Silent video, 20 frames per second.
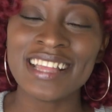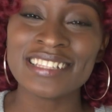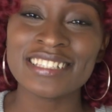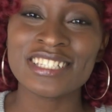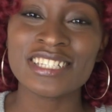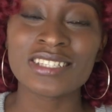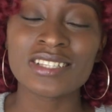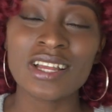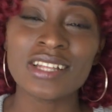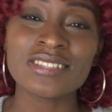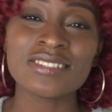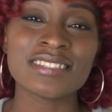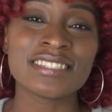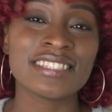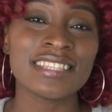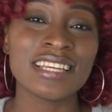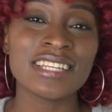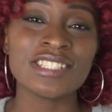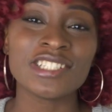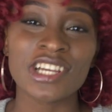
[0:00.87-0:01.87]
she's going to
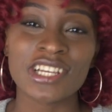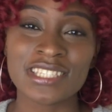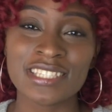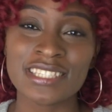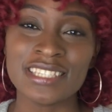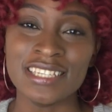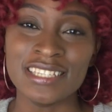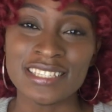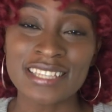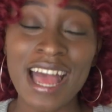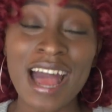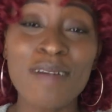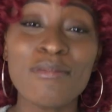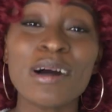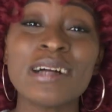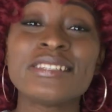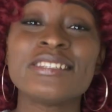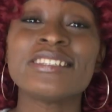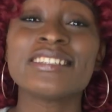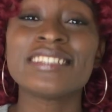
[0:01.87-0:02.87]
seek justice. How
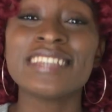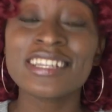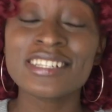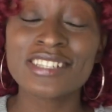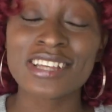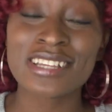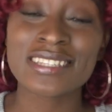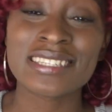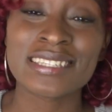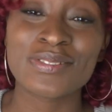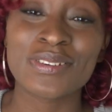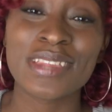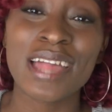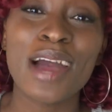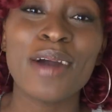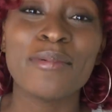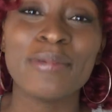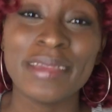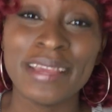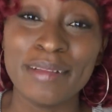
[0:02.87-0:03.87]
about you seek justice for
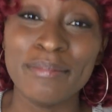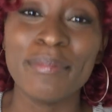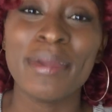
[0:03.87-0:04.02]
that wig,